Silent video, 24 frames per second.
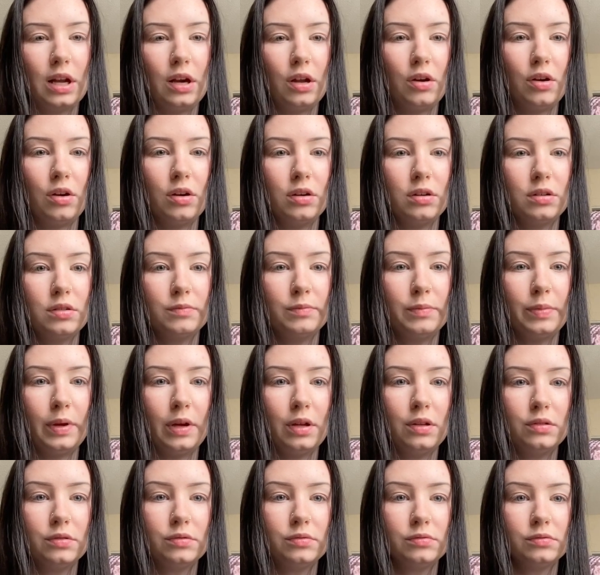hard,
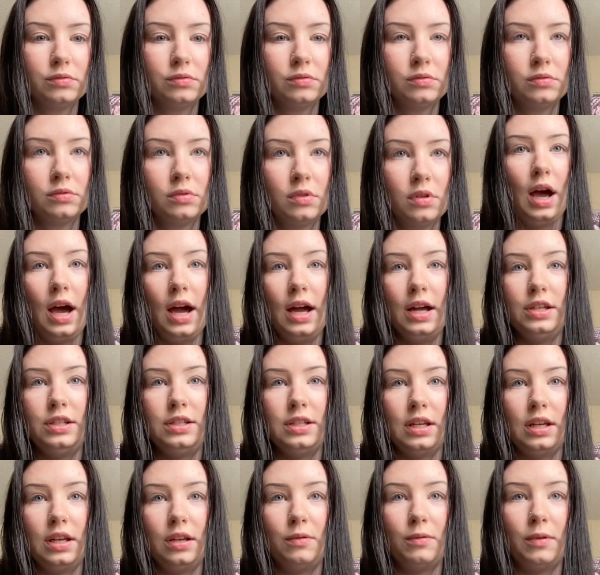but I
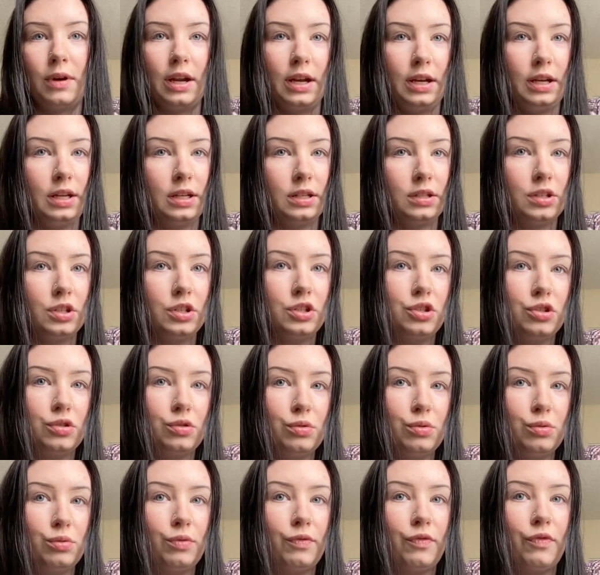did what I needed to
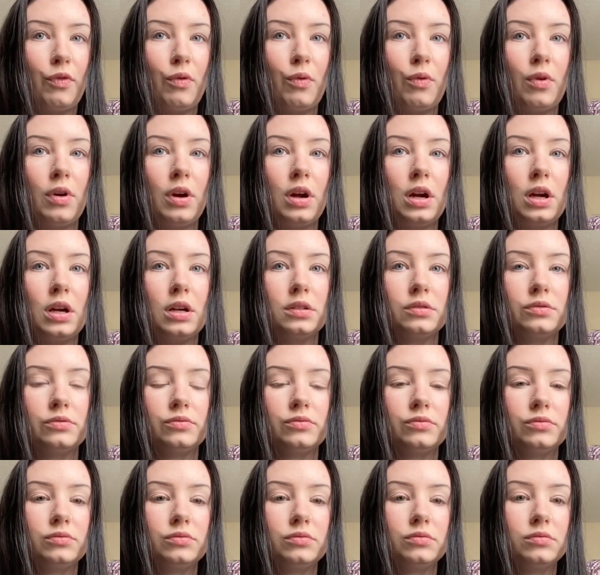do for
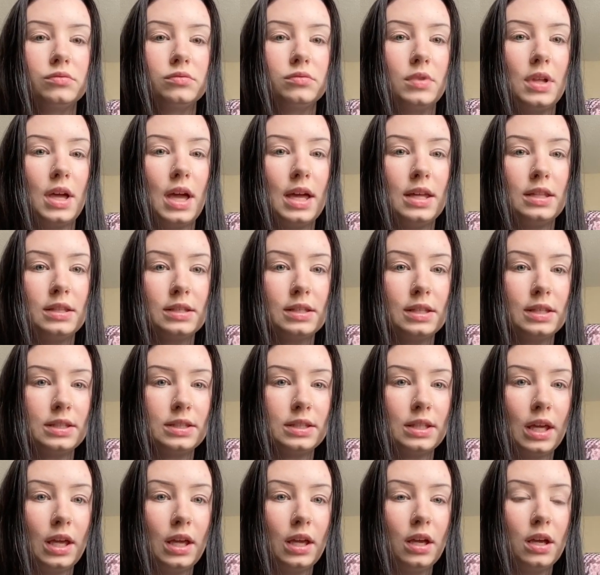Ainsley's
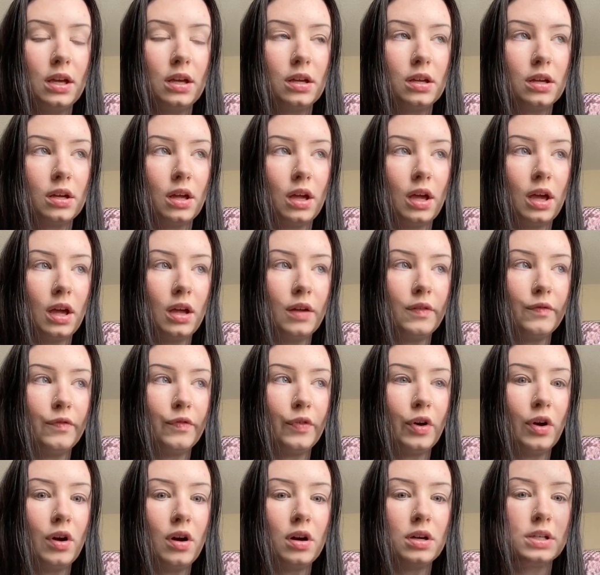sake and
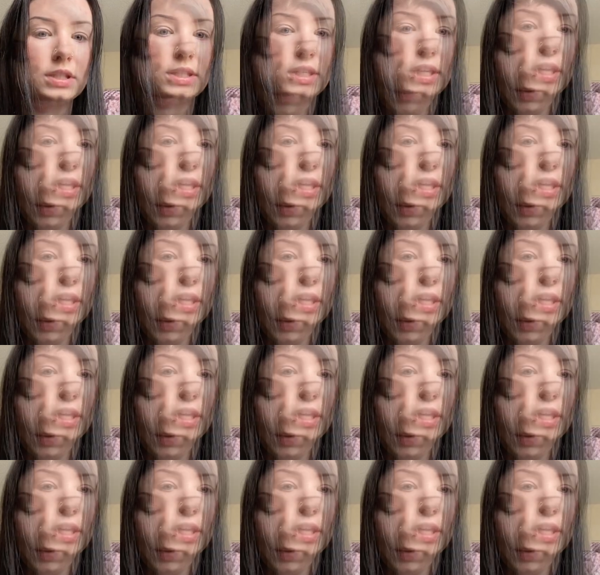for our sake.